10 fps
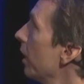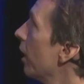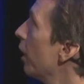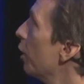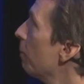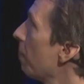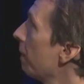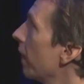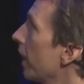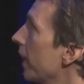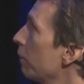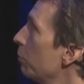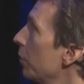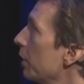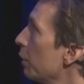again,
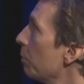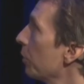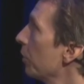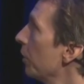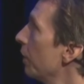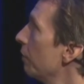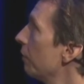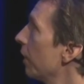pretty simple stuff.